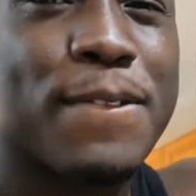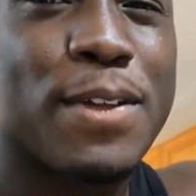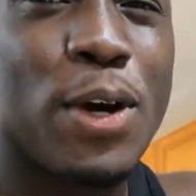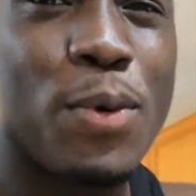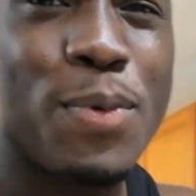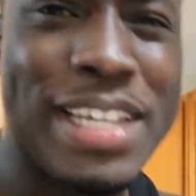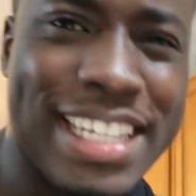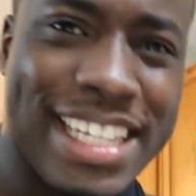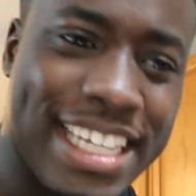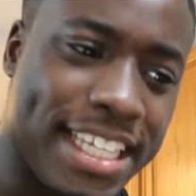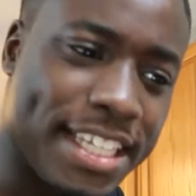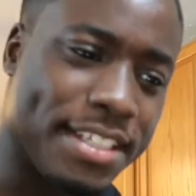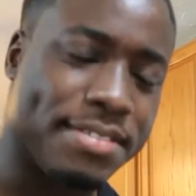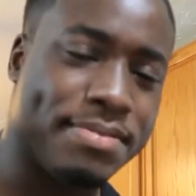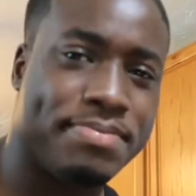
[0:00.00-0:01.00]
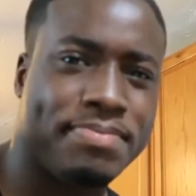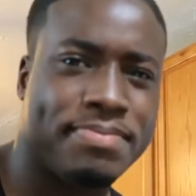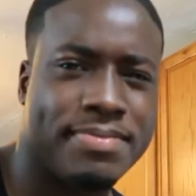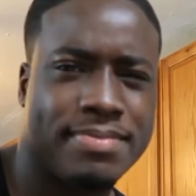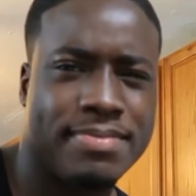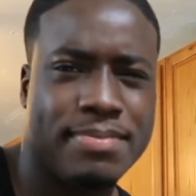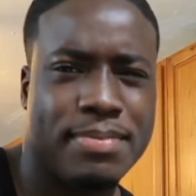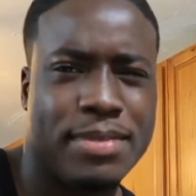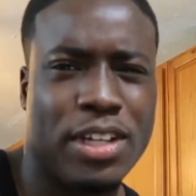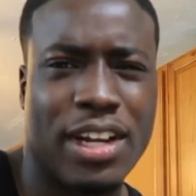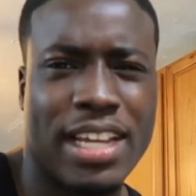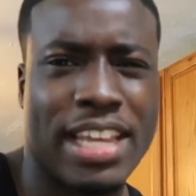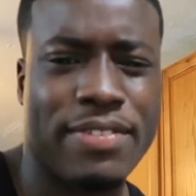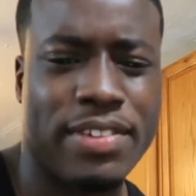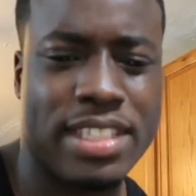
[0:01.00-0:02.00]
Oh, we lit.
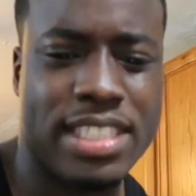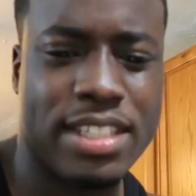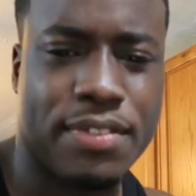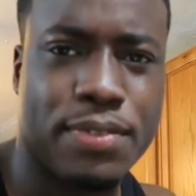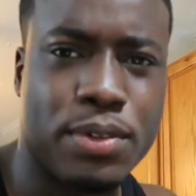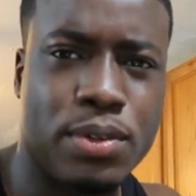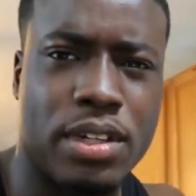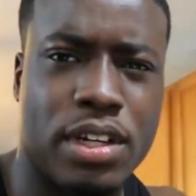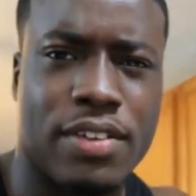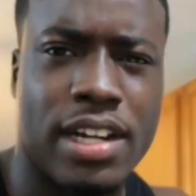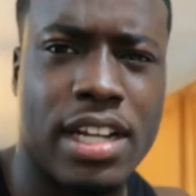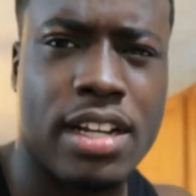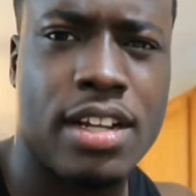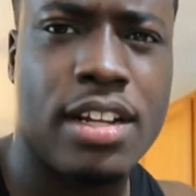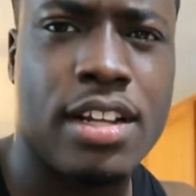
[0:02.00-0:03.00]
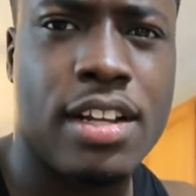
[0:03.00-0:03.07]
Y'all can't really see the food though, right?